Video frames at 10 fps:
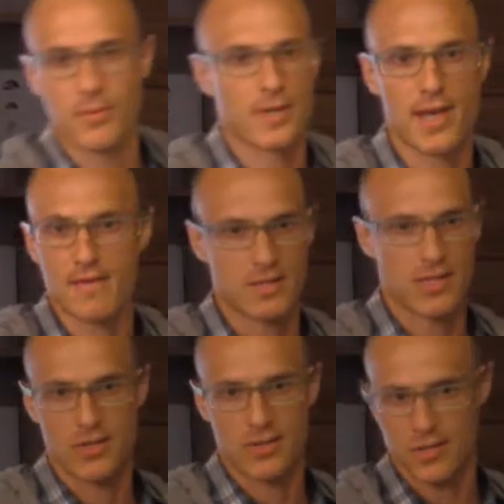in the
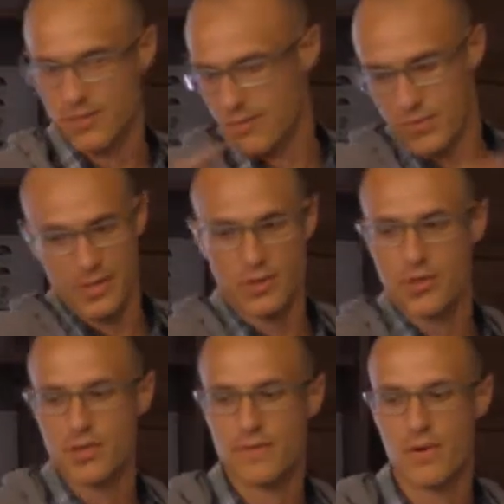conversation, just the
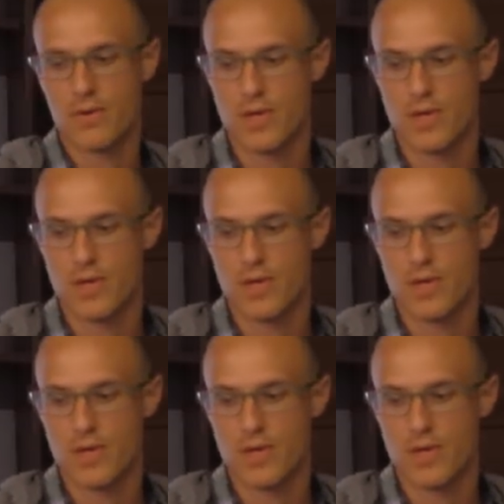researcher's phone.